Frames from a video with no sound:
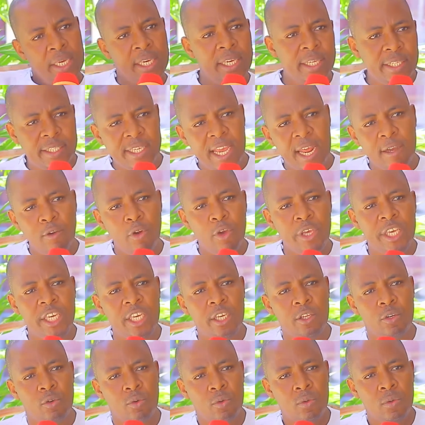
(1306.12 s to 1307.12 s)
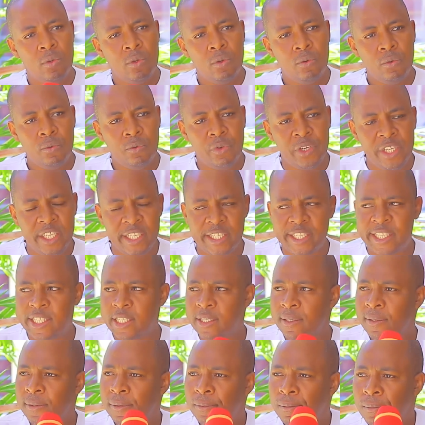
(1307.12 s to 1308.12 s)
hirya no hino
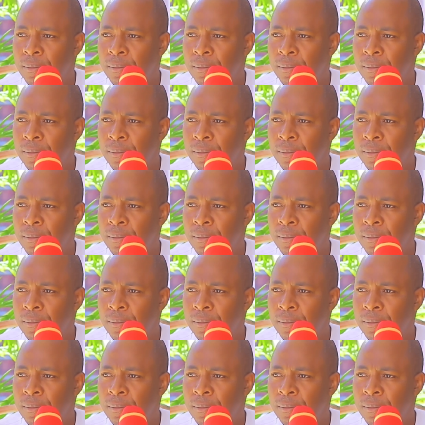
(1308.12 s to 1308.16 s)
kwisi.